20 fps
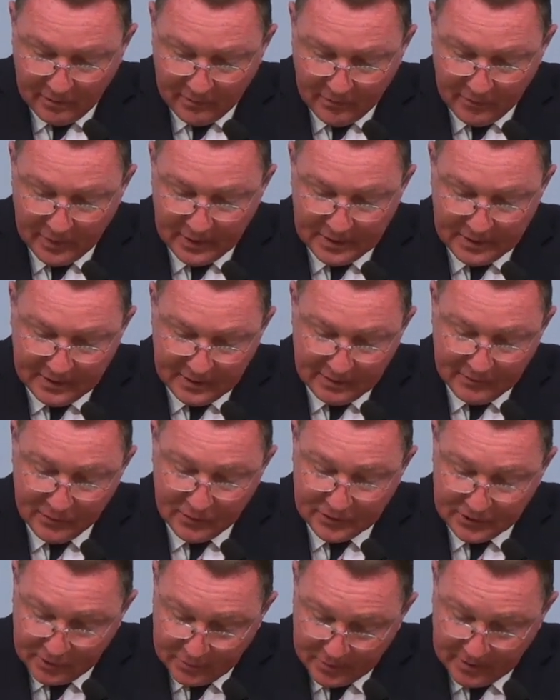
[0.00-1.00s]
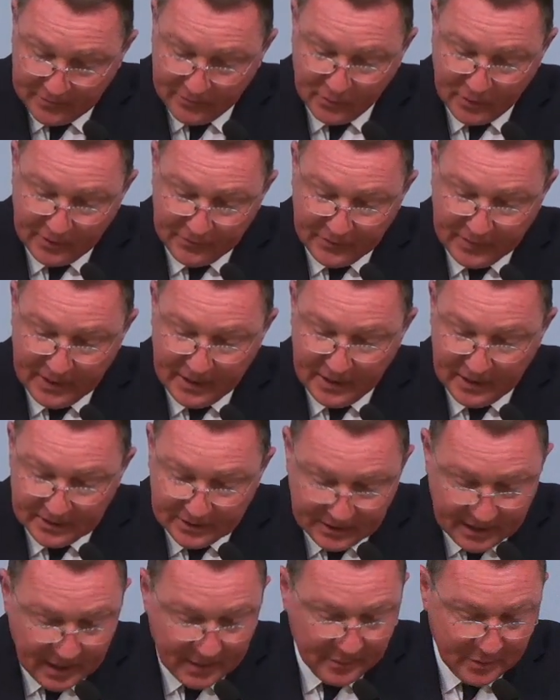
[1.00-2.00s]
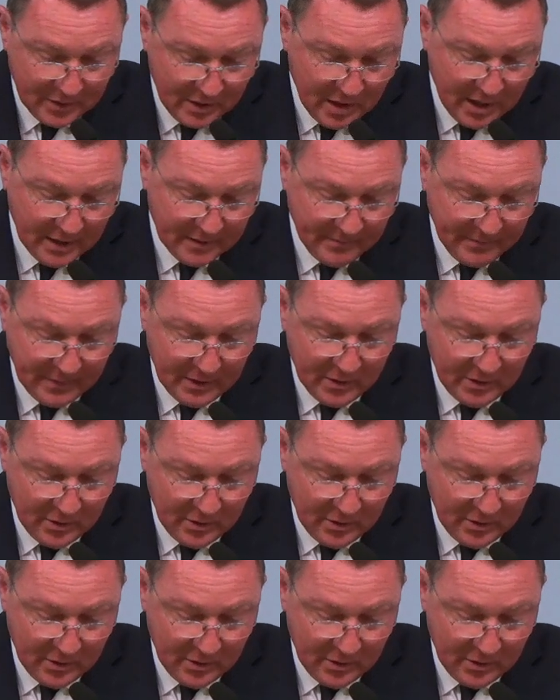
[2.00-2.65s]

for, it, for, me, for if they escape not,